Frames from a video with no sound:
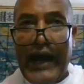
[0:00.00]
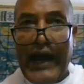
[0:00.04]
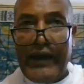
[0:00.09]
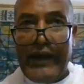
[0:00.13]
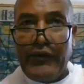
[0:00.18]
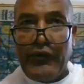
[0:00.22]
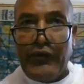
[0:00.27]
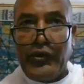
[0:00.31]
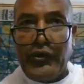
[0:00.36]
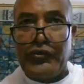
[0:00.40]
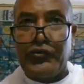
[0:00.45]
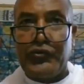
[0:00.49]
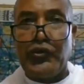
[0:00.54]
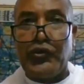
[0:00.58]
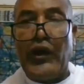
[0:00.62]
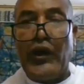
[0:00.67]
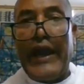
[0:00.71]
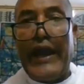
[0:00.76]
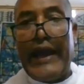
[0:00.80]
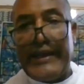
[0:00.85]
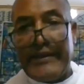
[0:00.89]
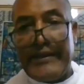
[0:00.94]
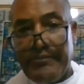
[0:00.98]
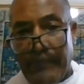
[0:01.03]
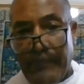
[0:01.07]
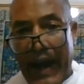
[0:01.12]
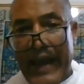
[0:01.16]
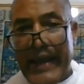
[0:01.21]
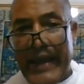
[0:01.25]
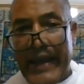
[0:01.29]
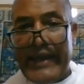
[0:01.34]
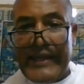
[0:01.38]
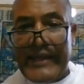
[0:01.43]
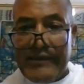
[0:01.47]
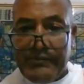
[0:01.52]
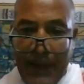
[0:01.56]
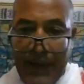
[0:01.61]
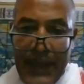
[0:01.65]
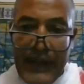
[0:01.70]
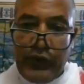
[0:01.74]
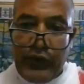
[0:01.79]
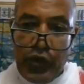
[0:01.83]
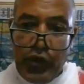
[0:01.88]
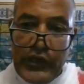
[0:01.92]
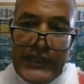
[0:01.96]
I also and
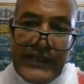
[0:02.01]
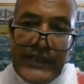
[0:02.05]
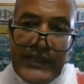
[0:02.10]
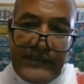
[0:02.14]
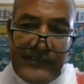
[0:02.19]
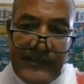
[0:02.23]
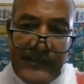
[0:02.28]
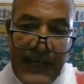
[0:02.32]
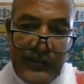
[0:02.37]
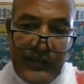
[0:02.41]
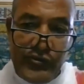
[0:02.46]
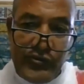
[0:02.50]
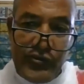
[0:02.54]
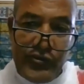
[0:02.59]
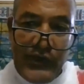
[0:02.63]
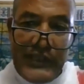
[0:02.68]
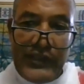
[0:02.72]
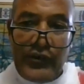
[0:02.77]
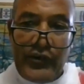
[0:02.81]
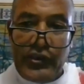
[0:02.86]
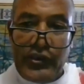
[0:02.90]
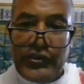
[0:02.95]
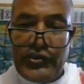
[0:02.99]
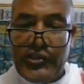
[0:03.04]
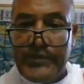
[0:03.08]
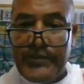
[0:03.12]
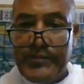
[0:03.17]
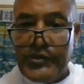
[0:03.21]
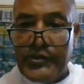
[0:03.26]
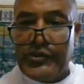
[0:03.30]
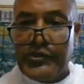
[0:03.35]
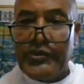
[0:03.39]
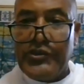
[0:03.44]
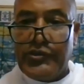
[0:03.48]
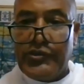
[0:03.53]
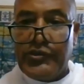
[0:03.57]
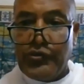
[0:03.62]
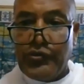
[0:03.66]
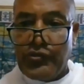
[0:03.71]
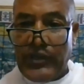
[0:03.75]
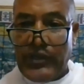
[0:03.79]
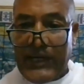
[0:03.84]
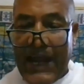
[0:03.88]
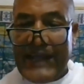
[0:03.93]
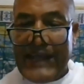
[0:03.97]
my colleagues actually contributed to
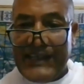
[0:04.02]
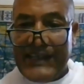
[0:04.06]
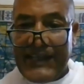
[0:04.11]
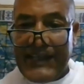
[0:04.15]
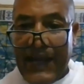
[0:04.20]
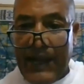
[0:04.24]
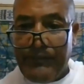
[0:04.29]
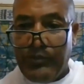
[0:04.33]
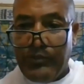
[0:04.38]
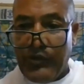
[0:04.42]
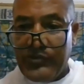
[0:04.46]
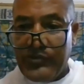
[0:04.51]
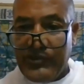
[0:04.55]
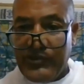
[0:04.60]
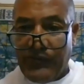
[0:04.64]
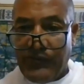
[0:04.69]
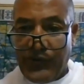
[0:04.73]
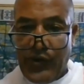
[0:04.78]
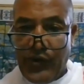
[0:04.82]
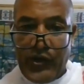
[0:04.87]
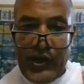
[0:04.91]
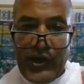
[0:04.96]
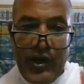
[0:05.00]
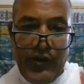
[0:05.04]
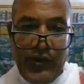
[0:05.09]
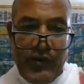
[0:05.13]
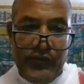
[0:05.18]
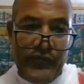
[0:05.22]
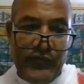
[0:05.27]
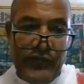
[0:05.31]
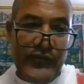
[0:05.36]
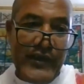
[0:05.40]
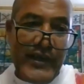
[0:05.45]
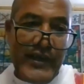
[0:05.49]
the writing up of the flora of